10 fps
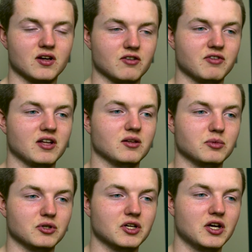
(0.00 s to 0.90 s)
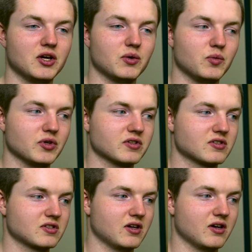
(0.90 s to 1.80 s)
available
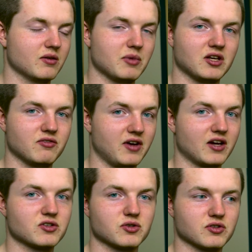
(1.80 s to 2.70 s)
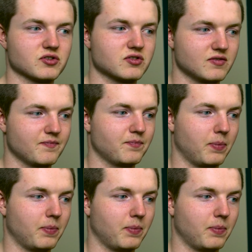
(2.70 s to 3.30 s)
once manufacturers